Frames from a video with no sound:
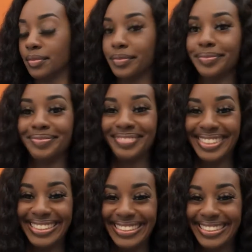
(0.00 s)

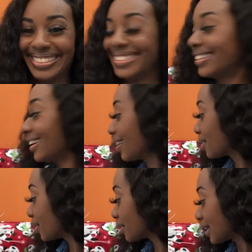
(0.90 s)
Hmm. I'm
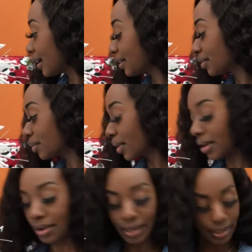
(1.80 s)
so excited.
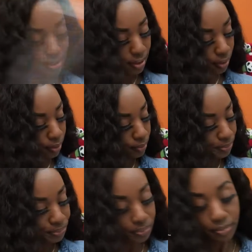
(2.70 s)
Okay, so
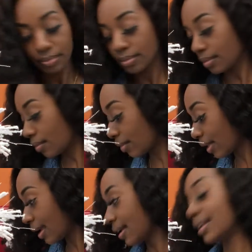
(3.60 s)

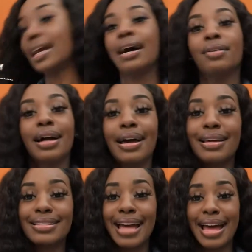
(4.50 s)
now
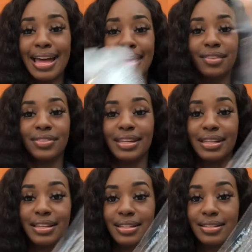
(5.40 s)
guys, I have
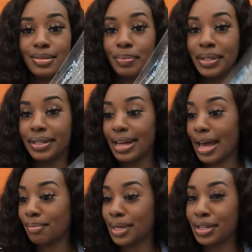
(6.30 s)
these, but
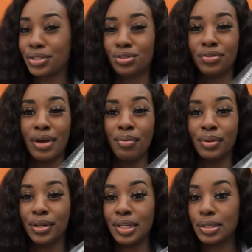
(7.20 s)
I'm not sure if I want
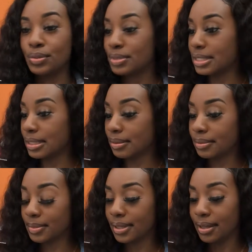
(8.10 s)
to use
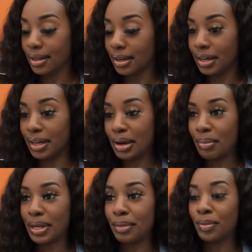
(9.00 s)
them um
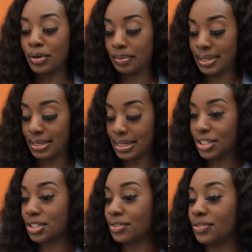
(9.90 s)
anymore because I
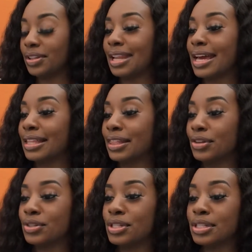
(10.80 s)
just feel like
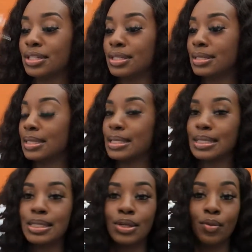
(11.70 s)
there's is
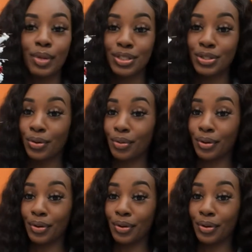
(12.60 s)
so much going